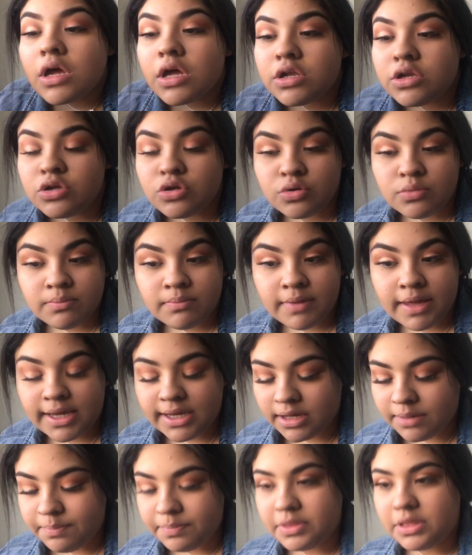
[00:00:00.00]

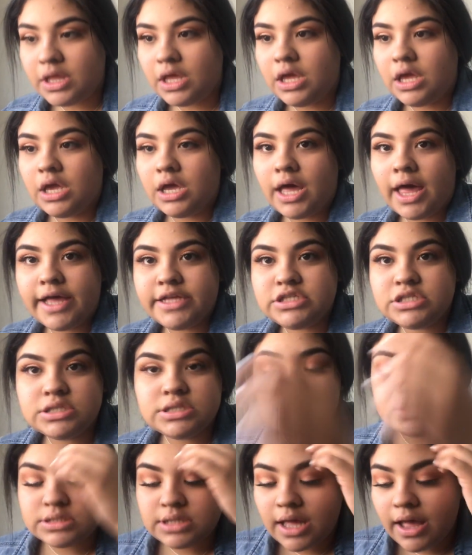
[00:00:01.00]
makeup thing. I
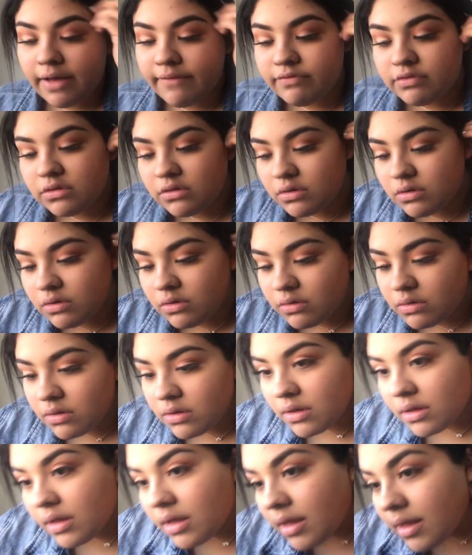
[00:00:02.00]
just have to
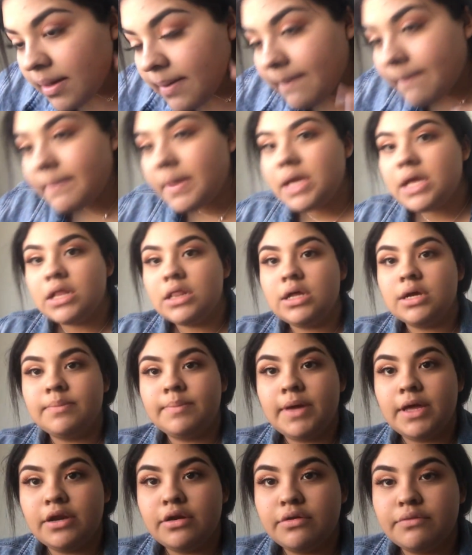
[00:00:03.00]
make it look
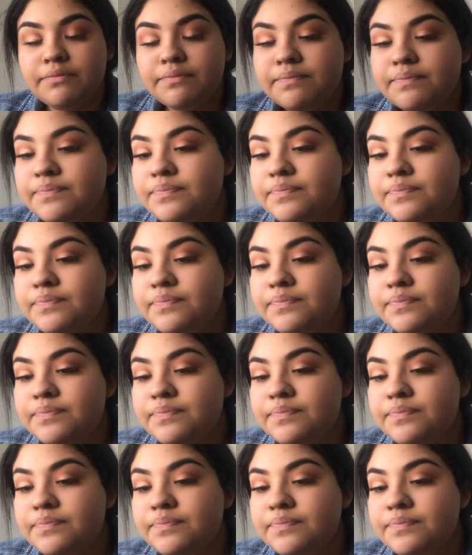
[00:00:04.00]
better.